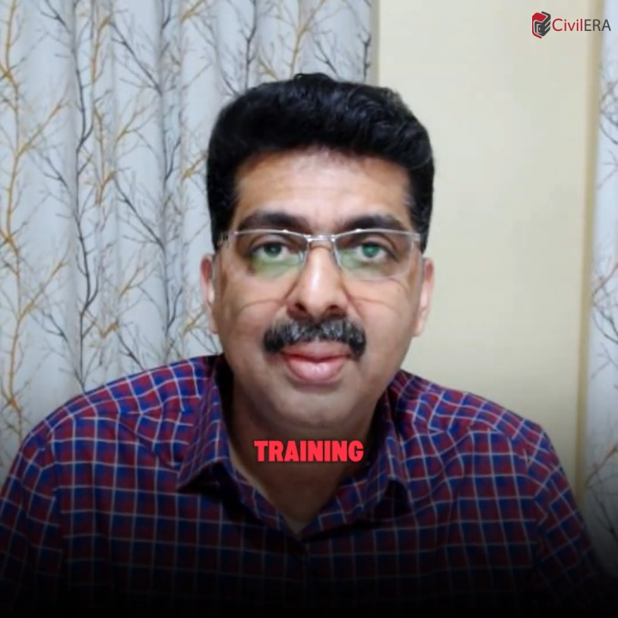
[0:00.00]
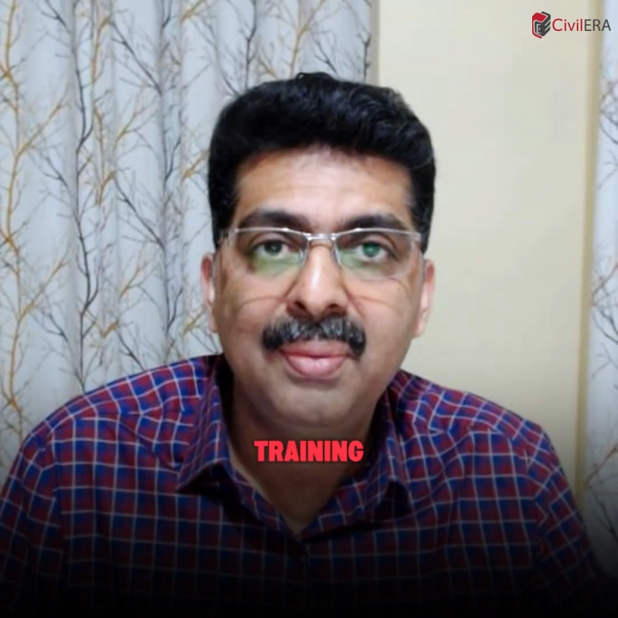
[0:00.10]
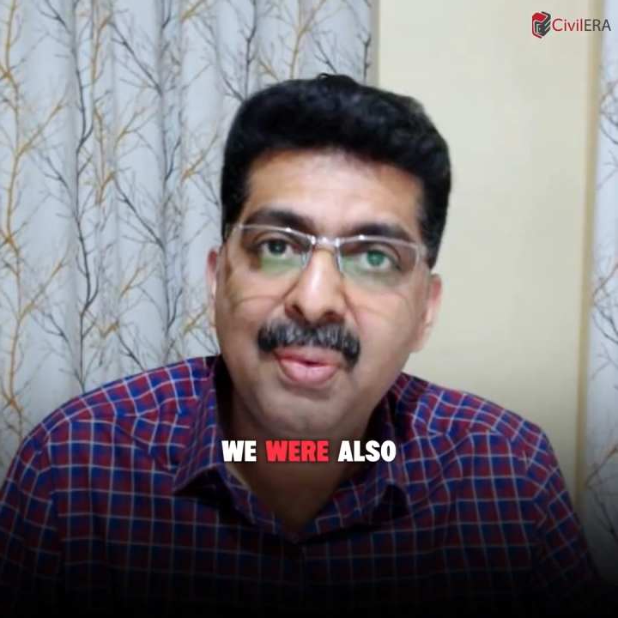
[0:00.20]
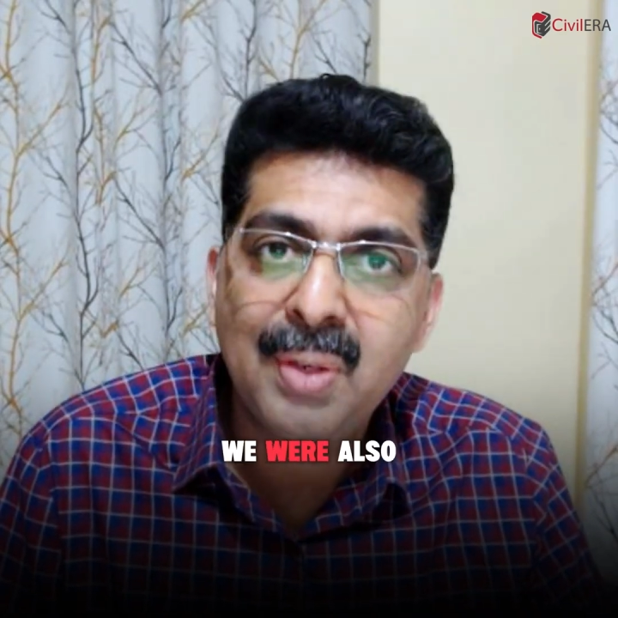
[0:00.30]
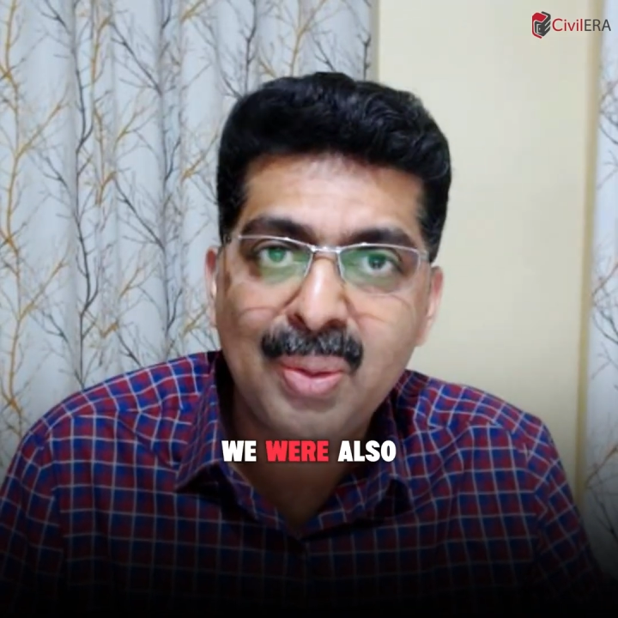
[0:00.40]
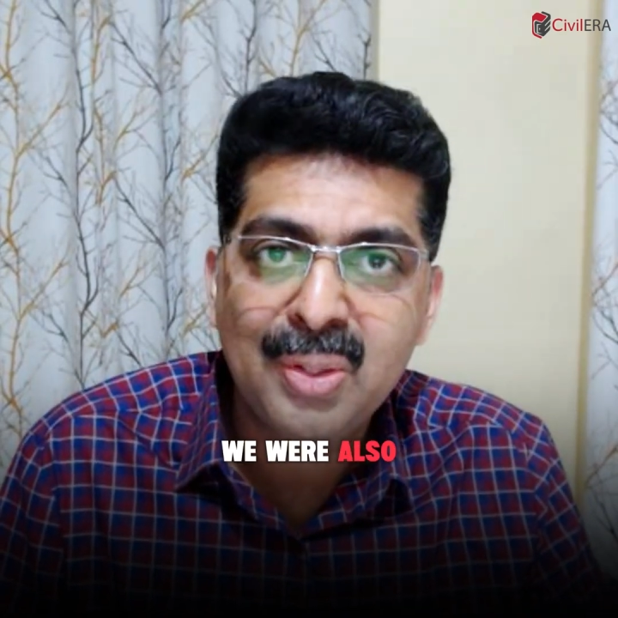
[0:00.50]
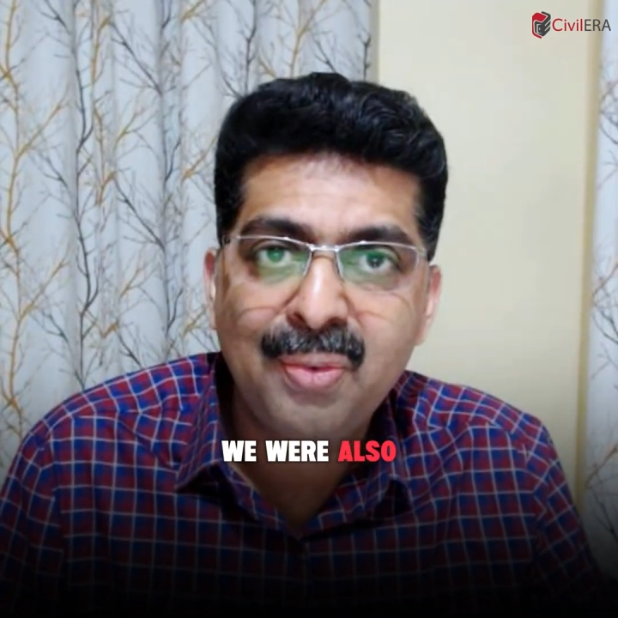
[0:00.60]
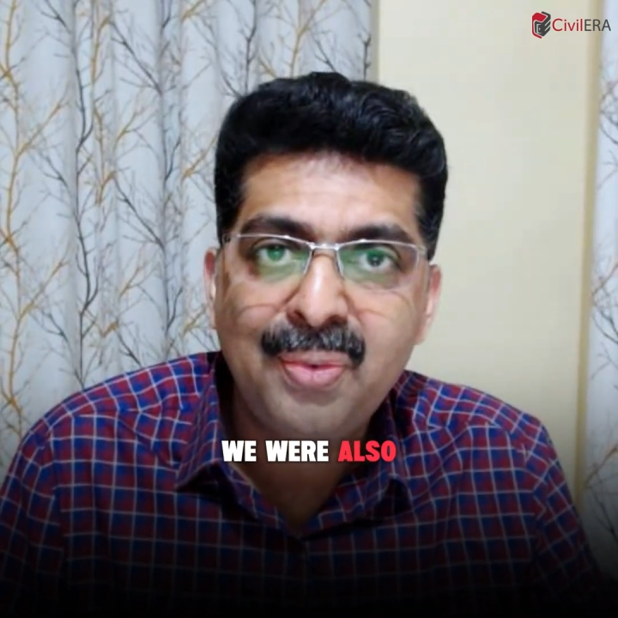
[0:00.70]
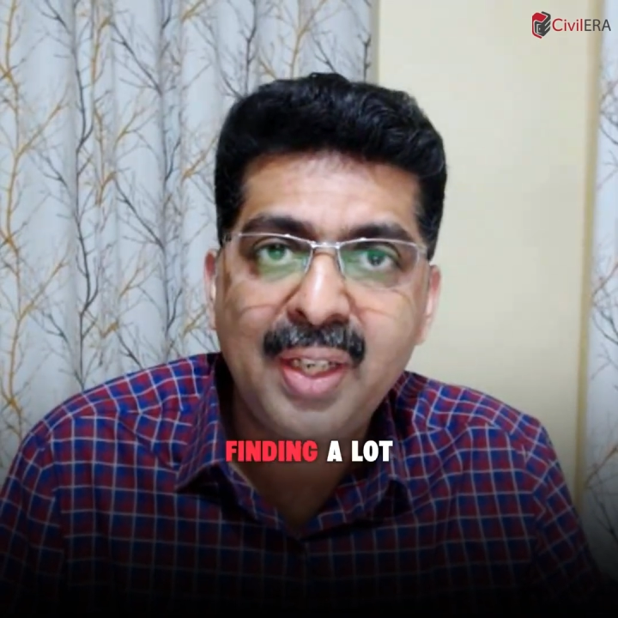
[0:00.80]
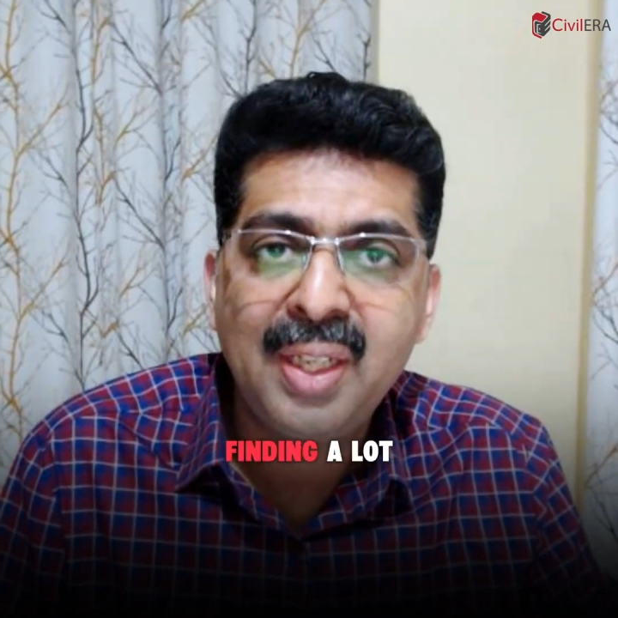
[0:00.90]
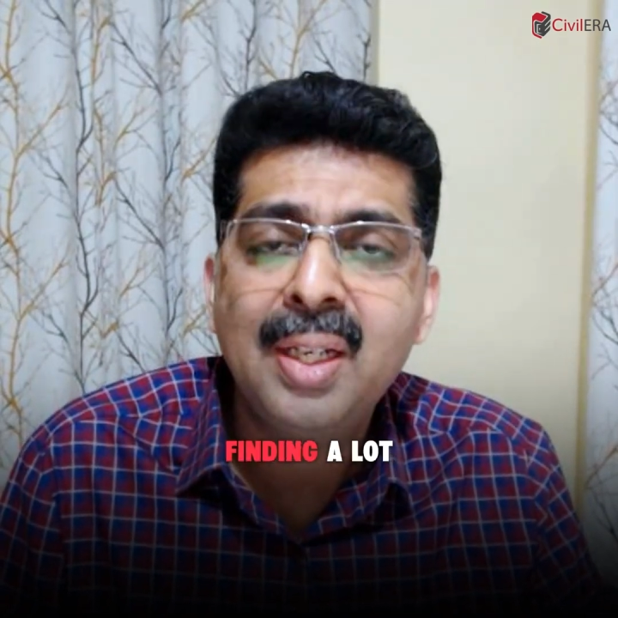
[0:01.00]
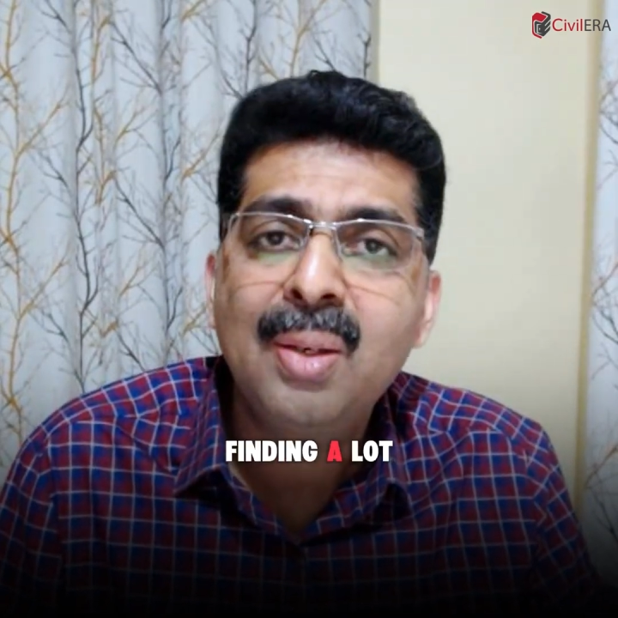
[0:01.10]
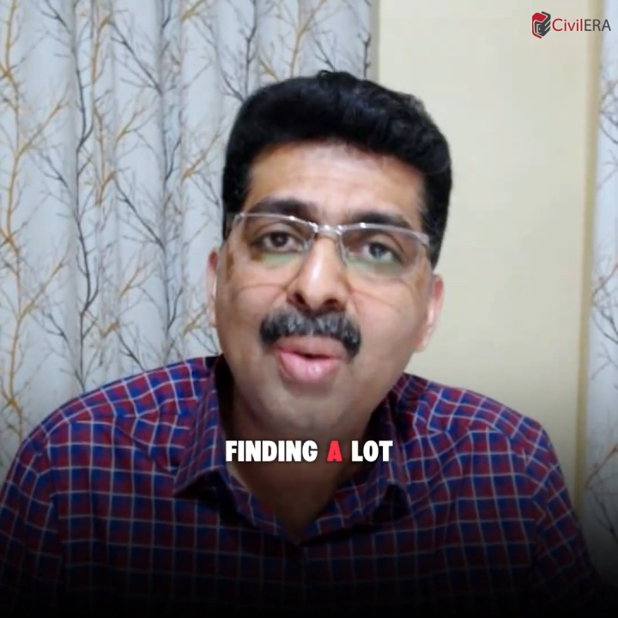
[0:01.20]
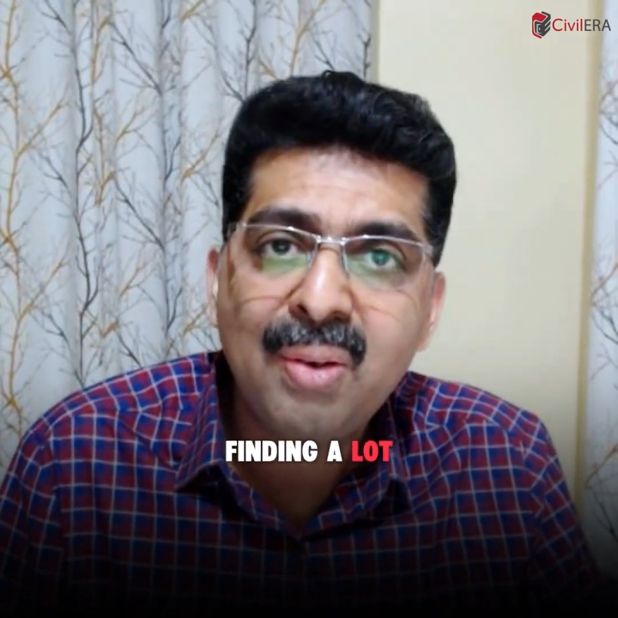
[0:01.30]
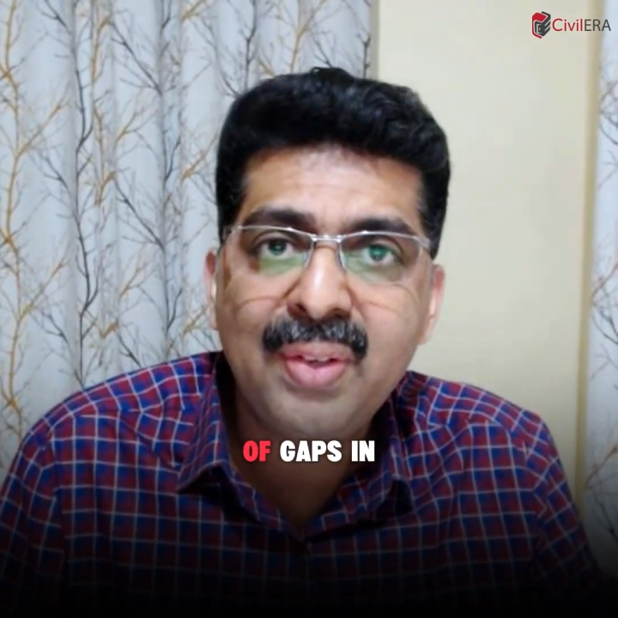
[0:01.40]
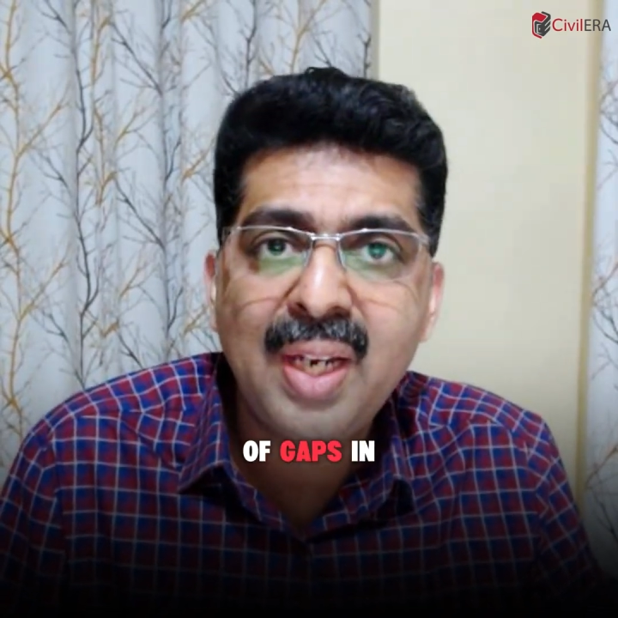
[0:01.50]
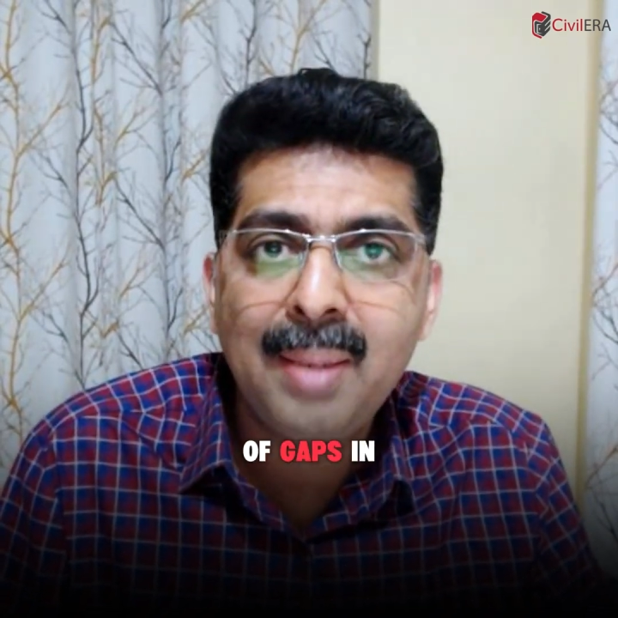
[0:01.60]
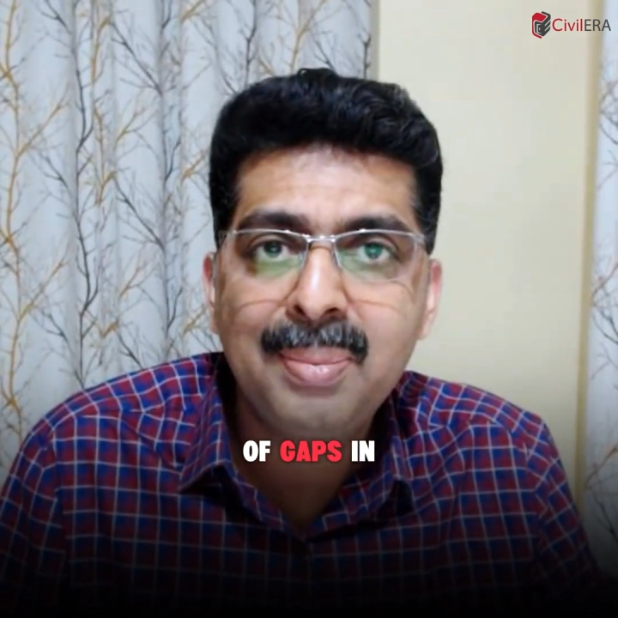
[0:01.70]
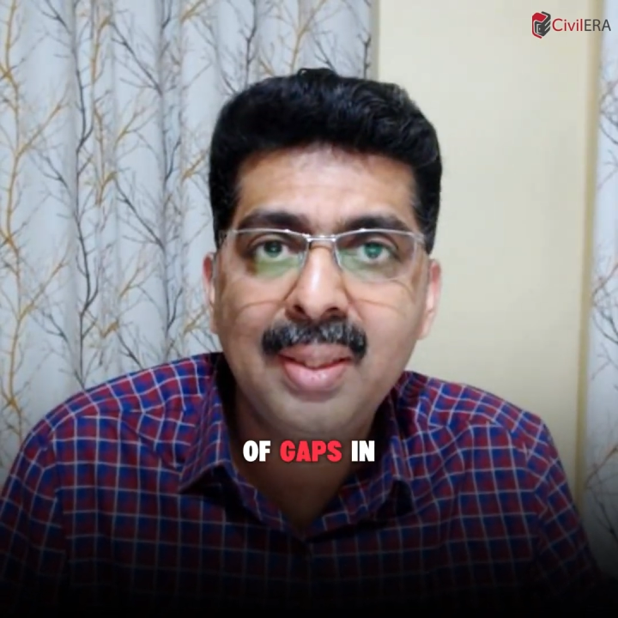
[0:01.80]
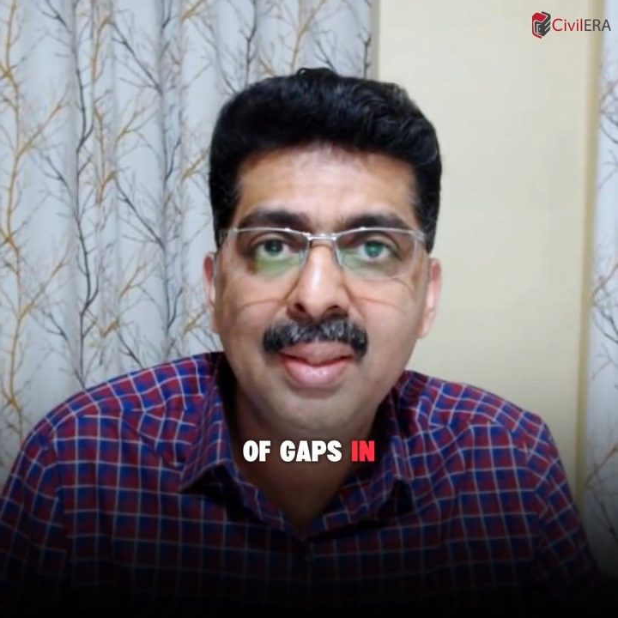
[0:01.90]
We were also finding a lot of
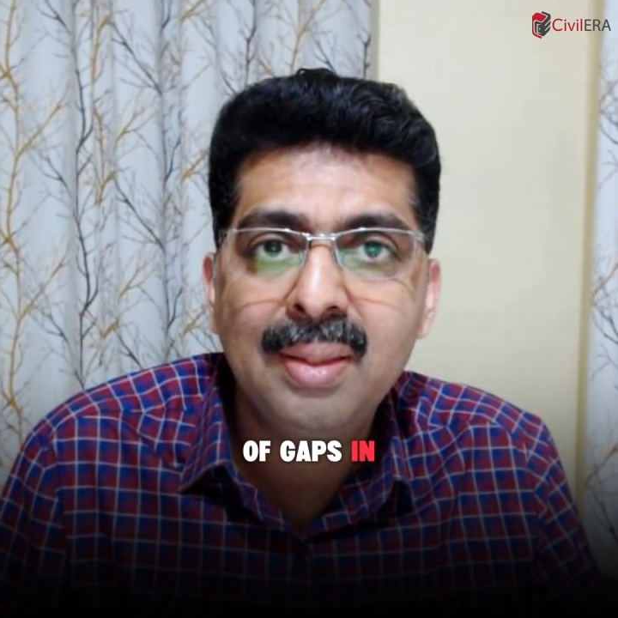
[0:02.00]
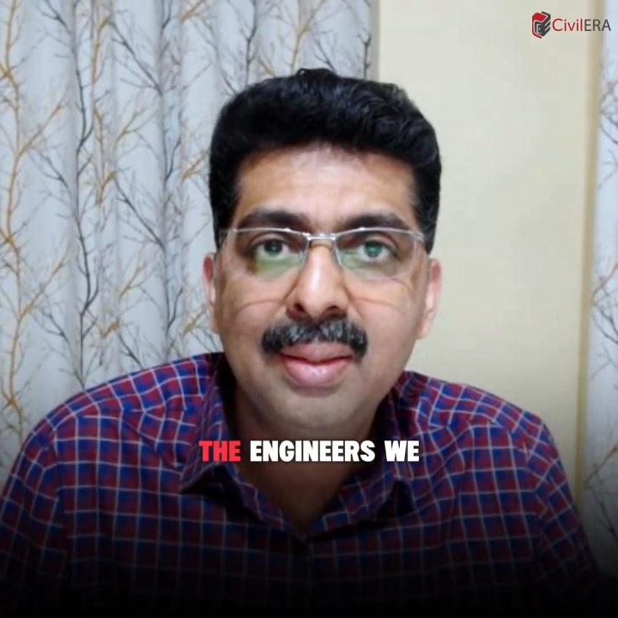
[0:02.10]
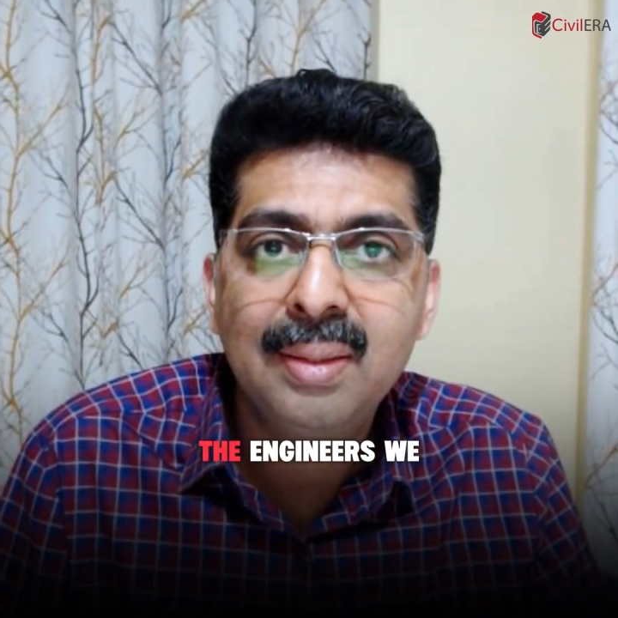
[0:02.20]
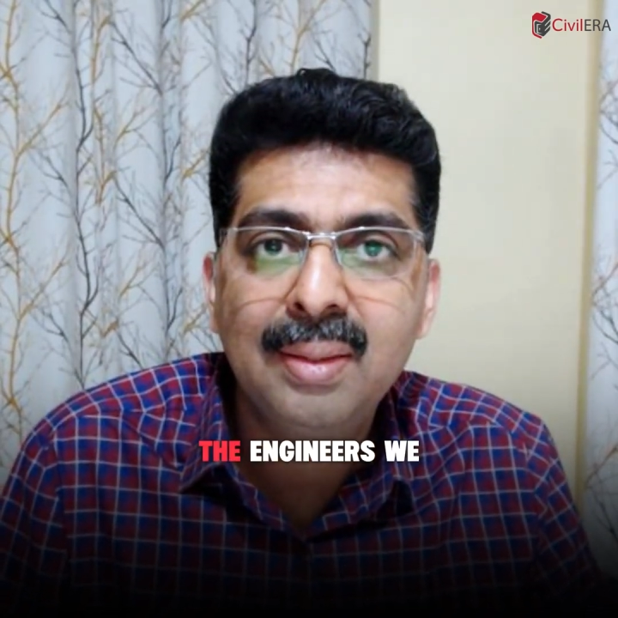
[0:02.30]
gaps in the